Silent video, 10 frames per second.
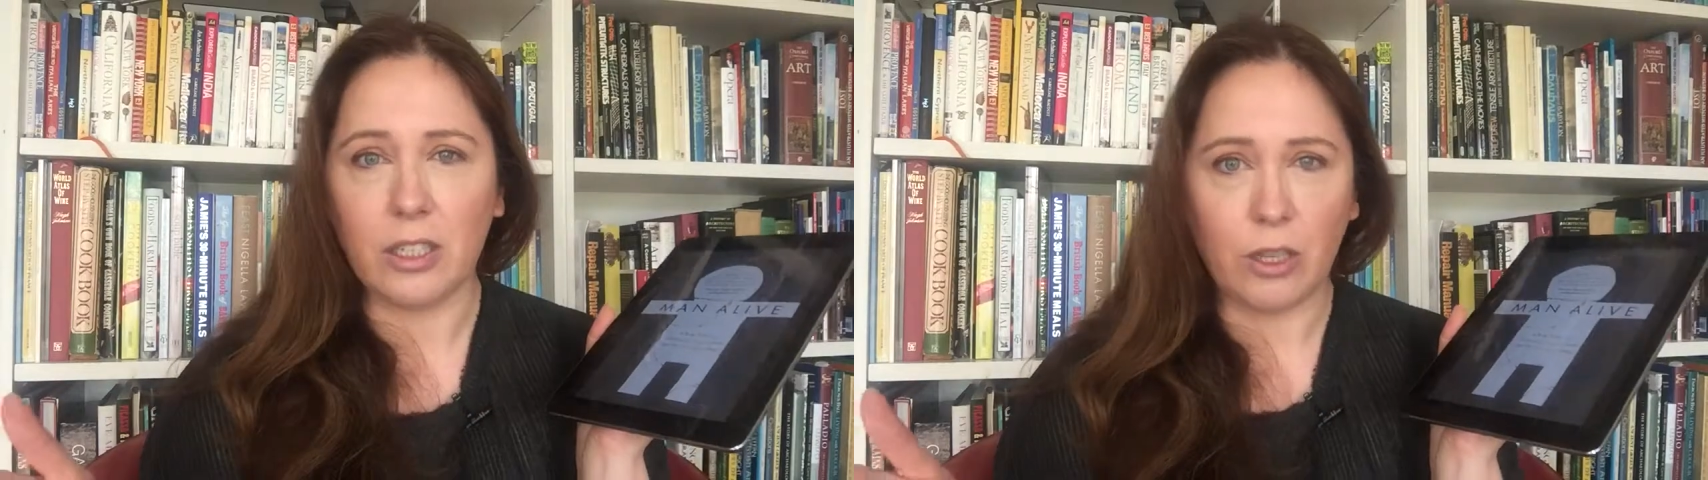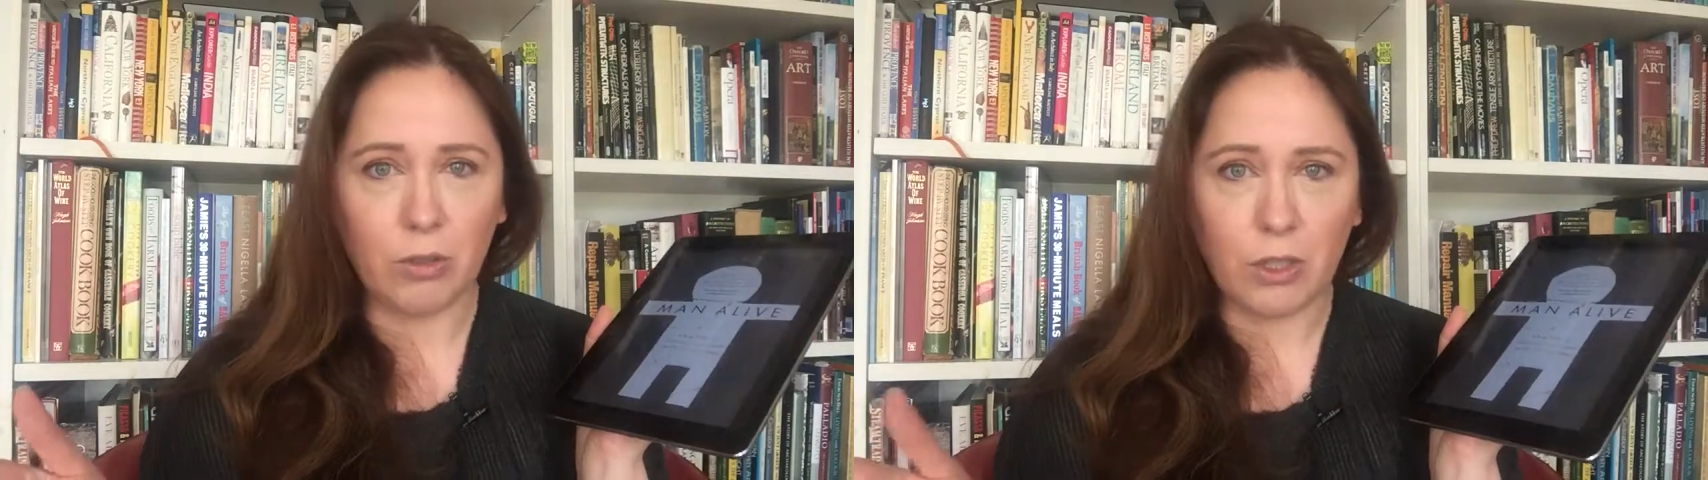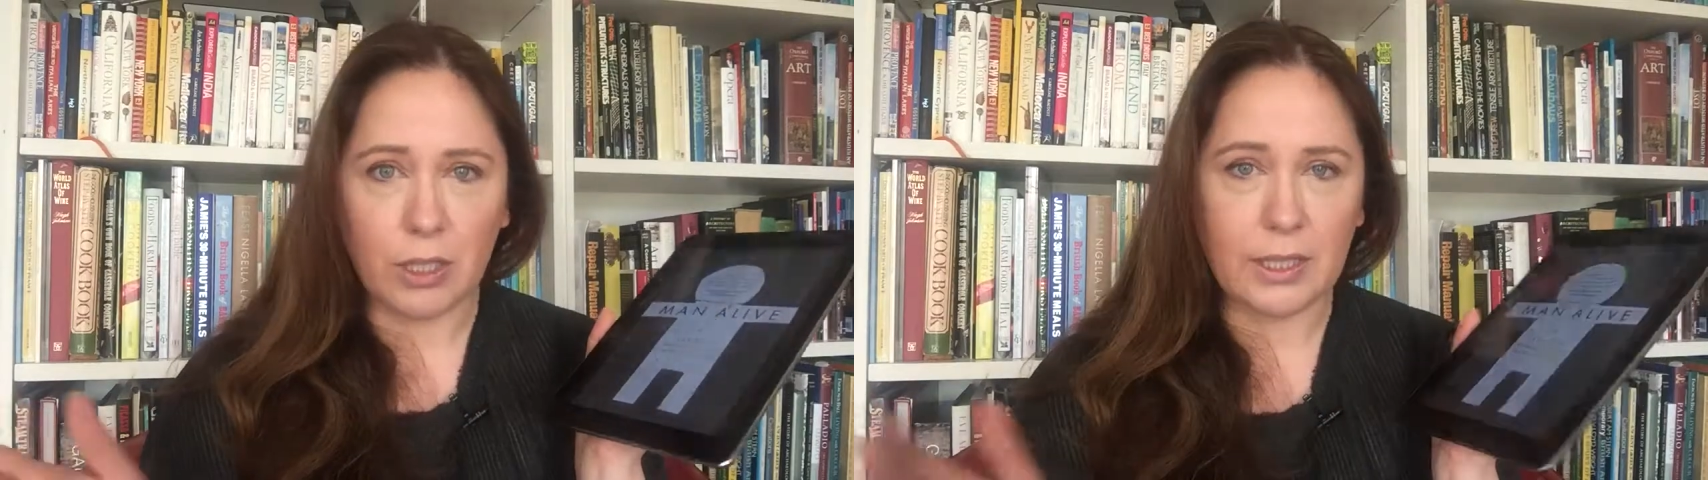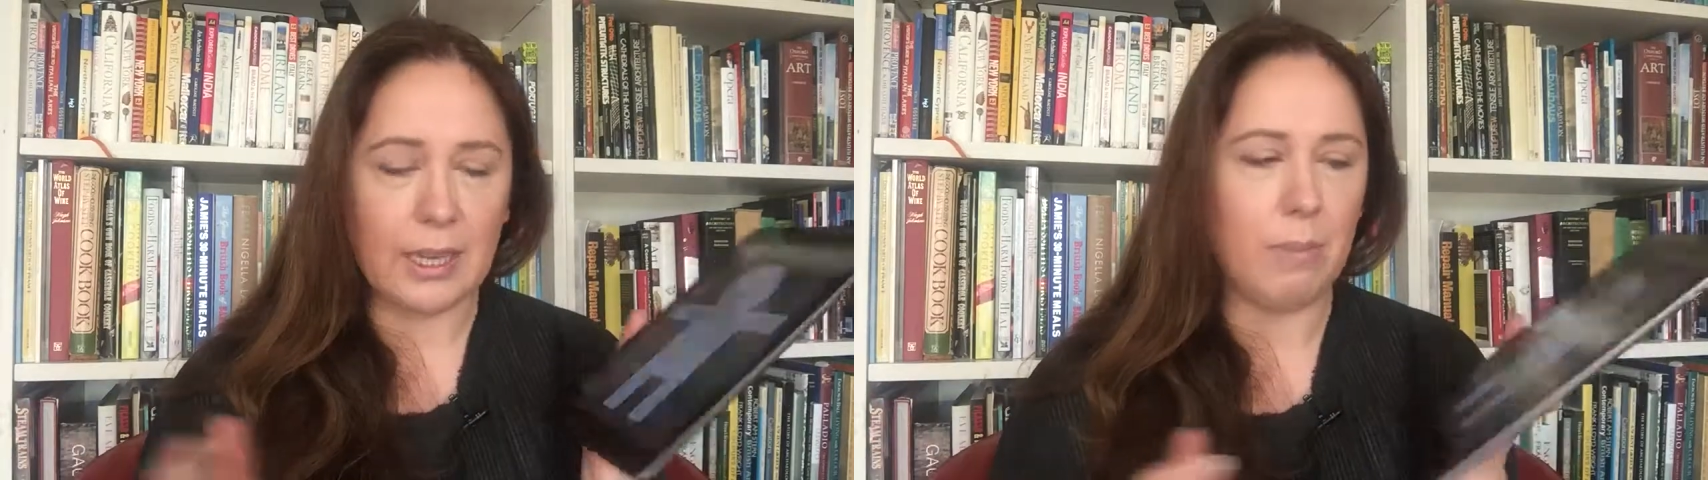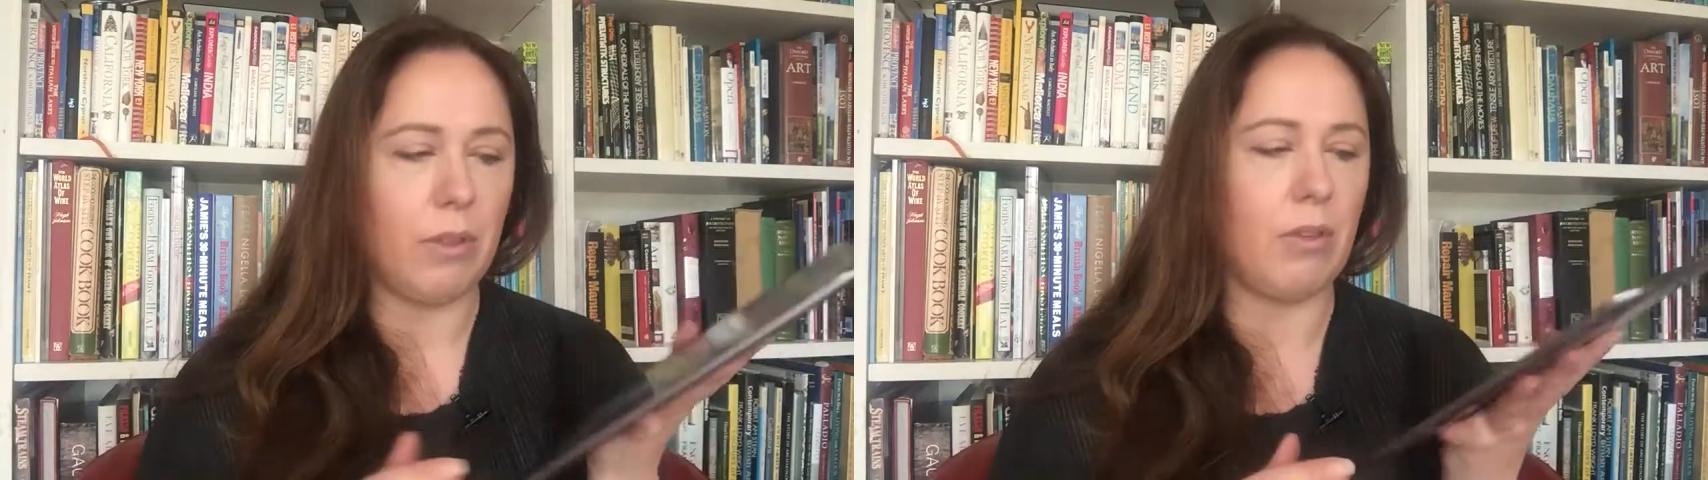so you just
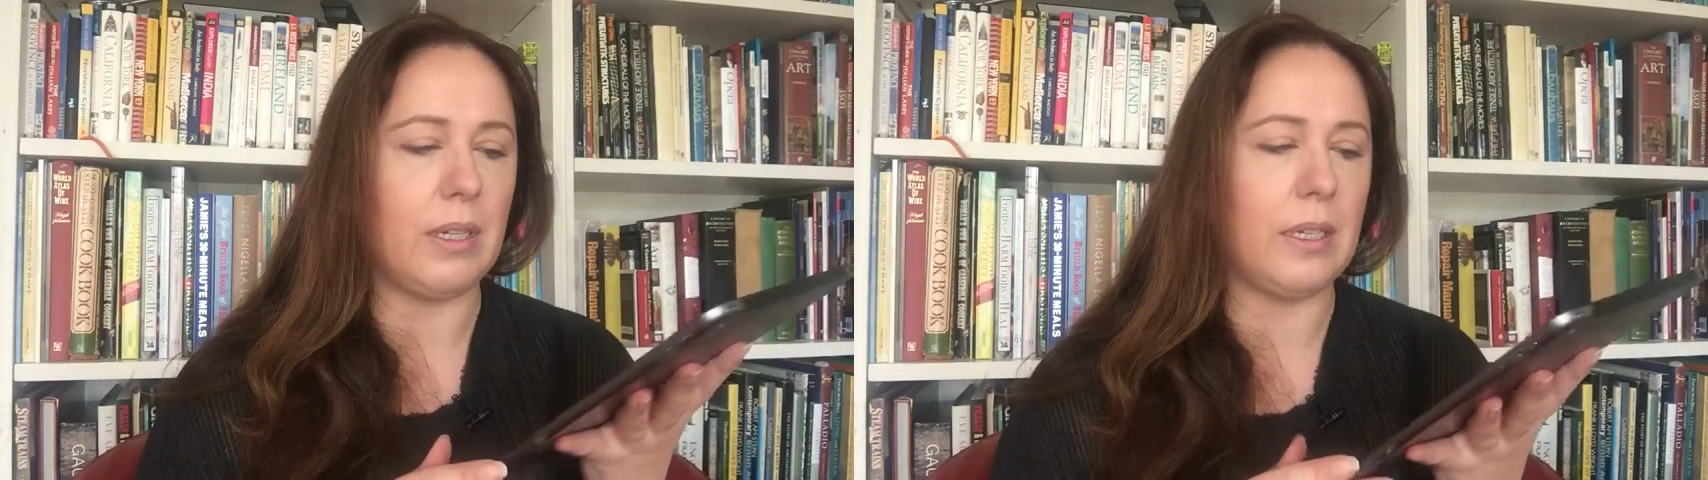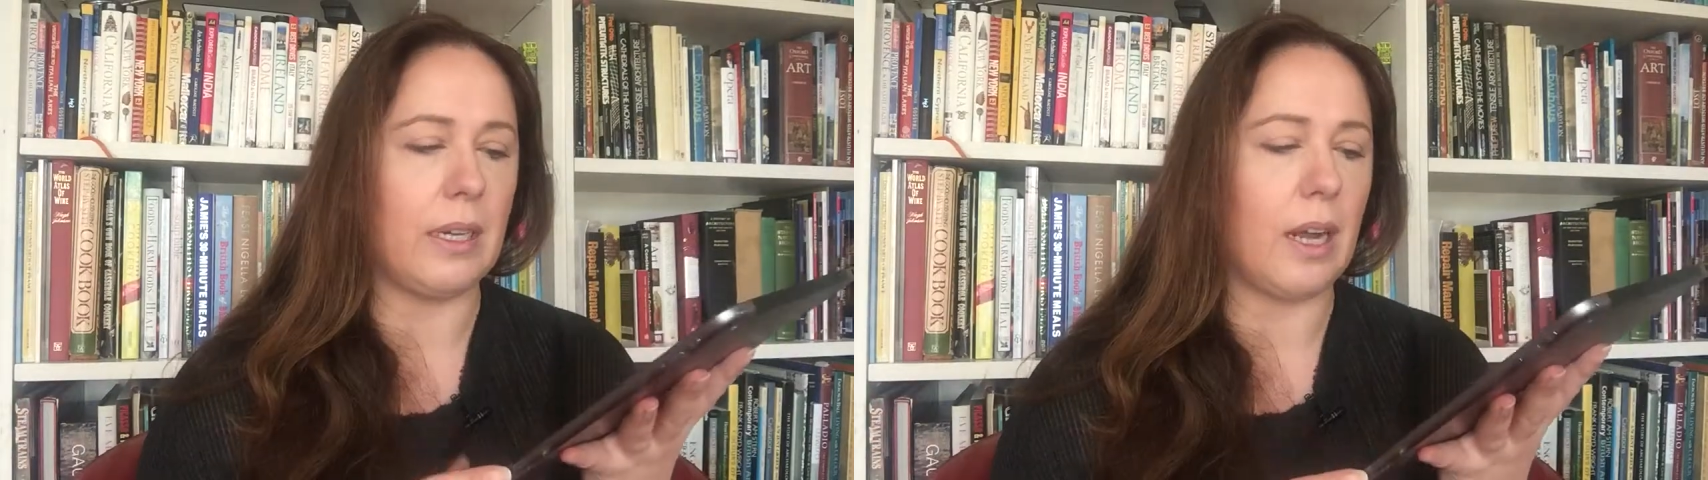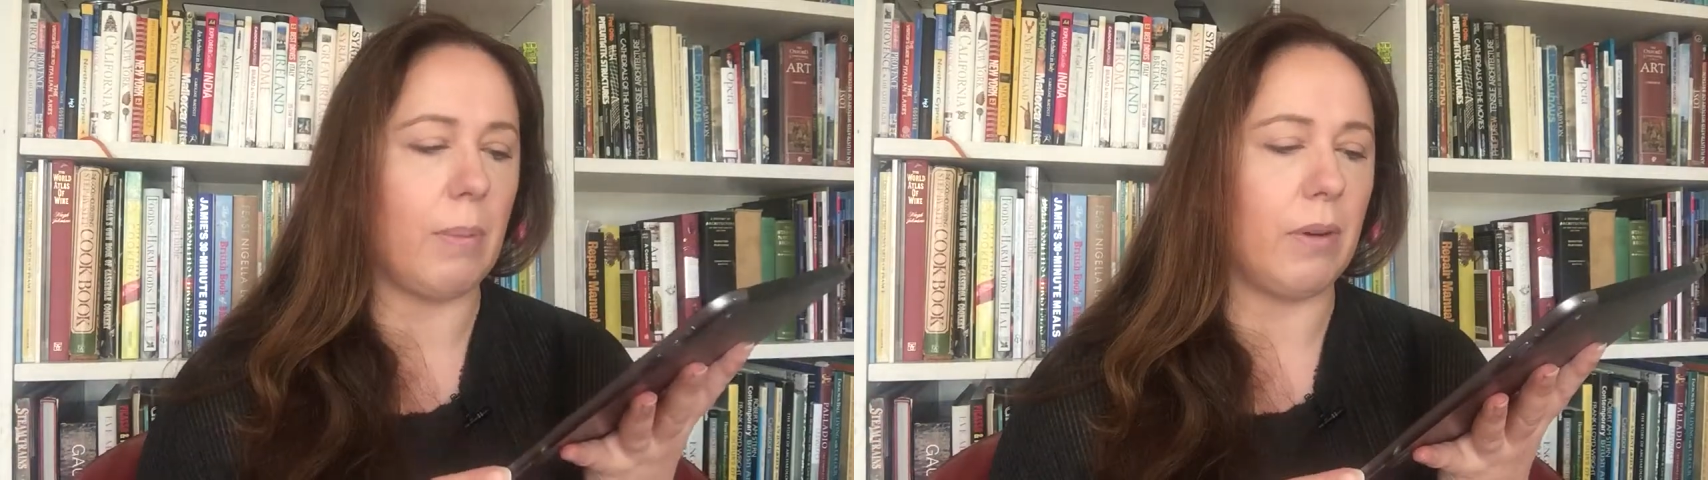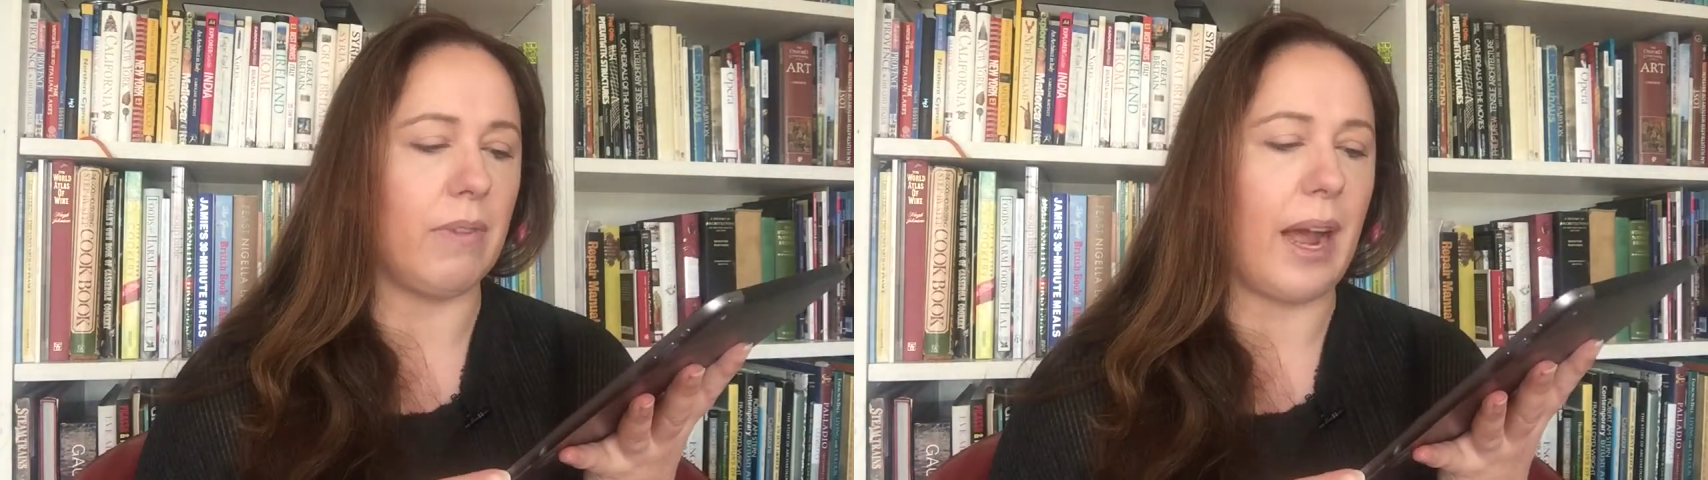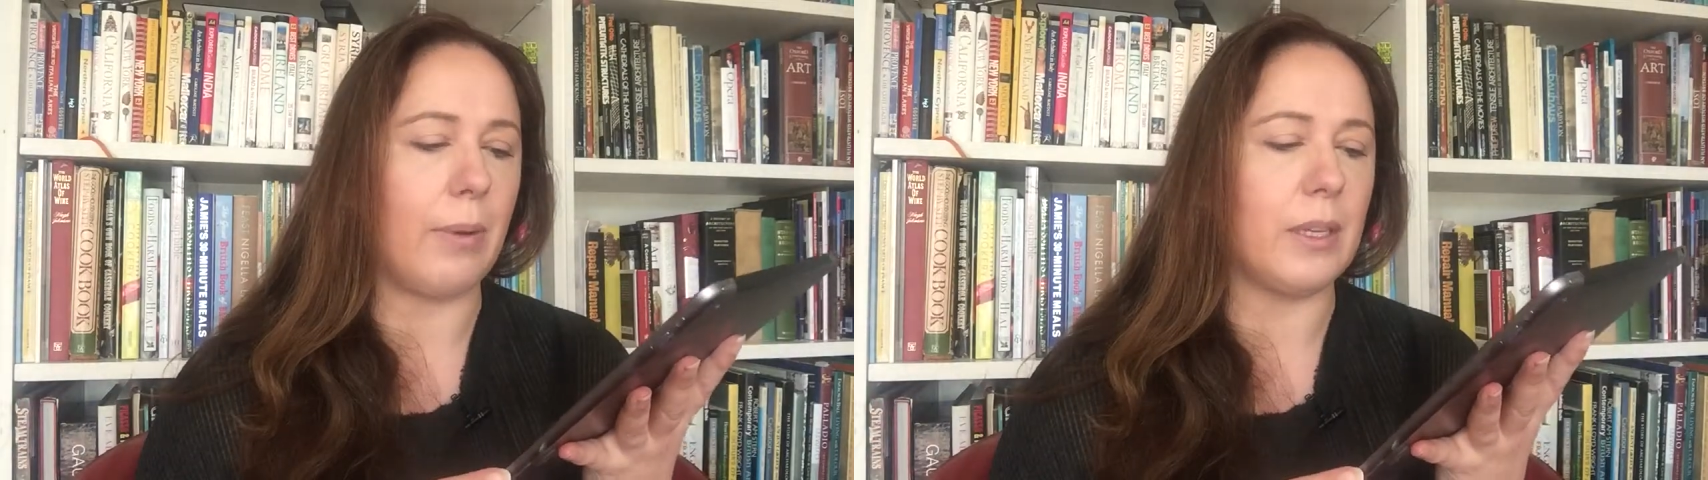skim through it in a couple
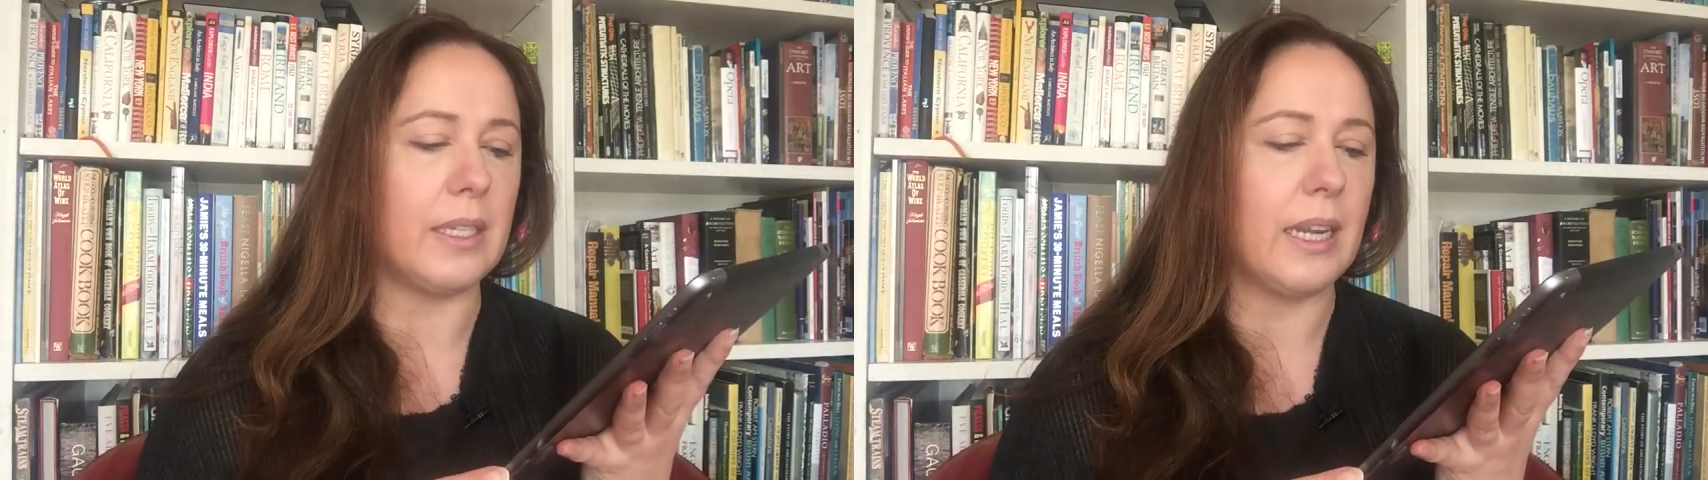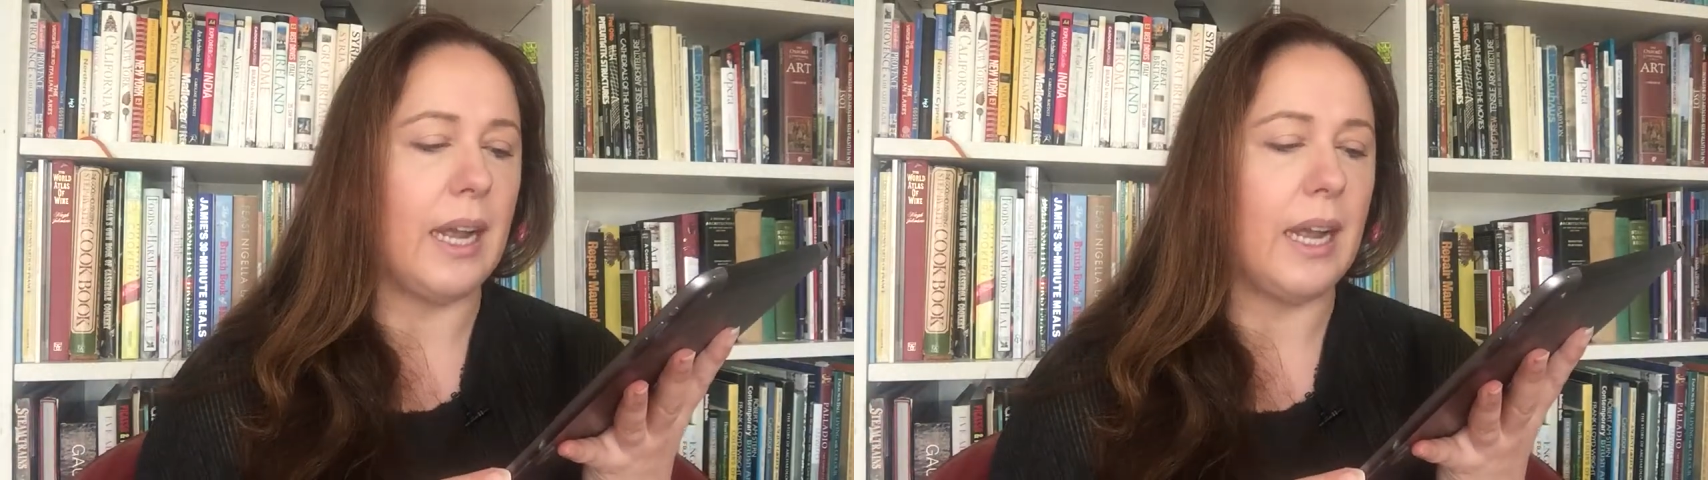of hours.